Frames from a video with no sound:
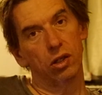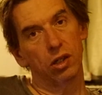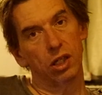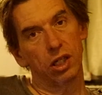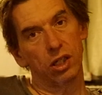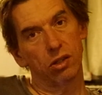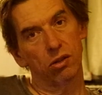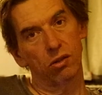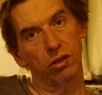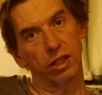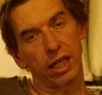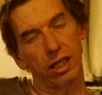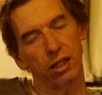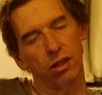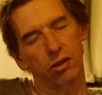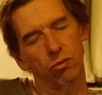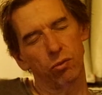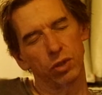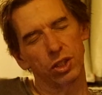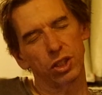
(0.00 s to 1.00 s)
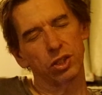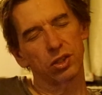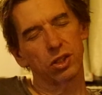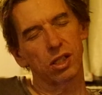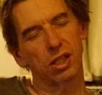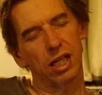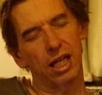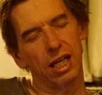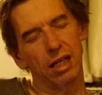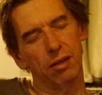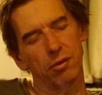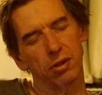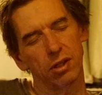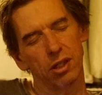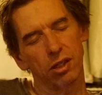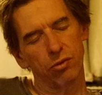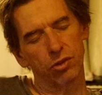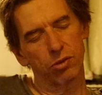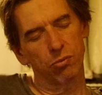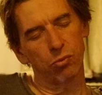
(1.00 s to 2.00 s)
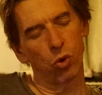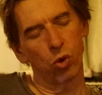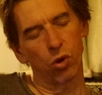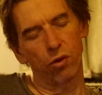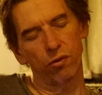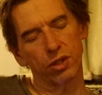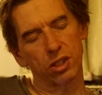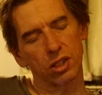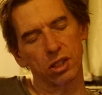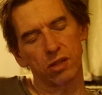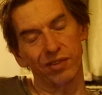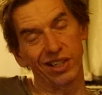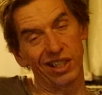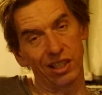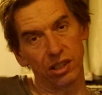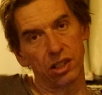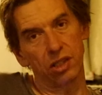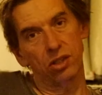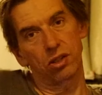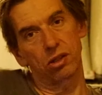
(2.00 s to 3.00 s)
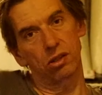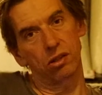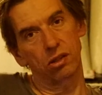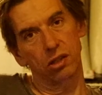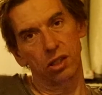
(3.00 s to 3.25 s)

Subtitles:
into Latin, which is claimed. It was more of just of an addition.